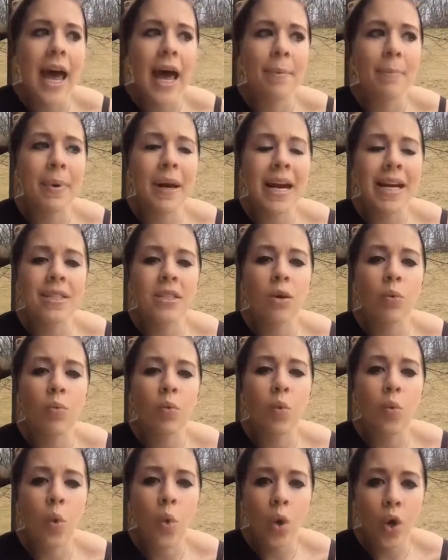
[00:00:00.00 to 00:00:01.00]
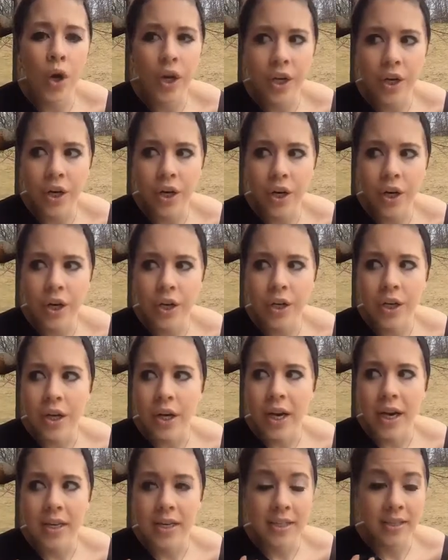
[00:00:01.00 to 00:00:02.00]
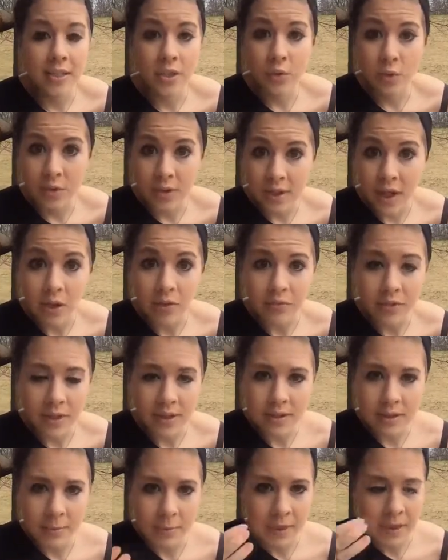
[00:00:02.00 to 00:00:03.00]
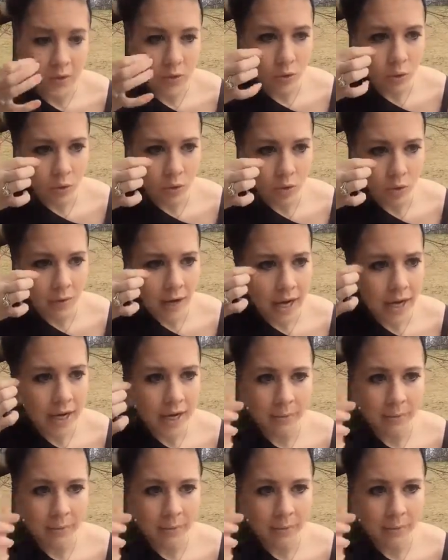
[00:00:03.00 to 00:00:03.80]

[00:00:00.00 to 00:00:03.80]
But as a warrior, and it's so selfless to be a soldier, right?